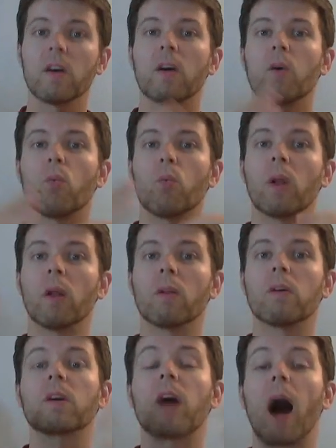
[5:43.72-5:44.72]
will
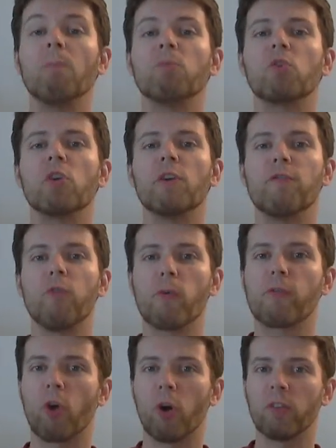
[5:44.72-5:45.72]
come to the
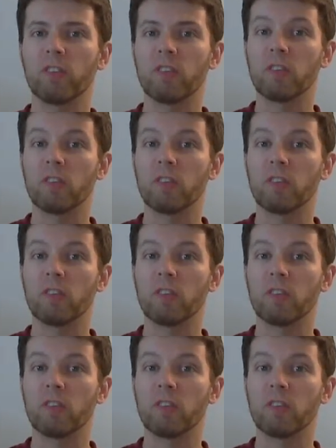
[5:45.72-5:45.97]
forefront.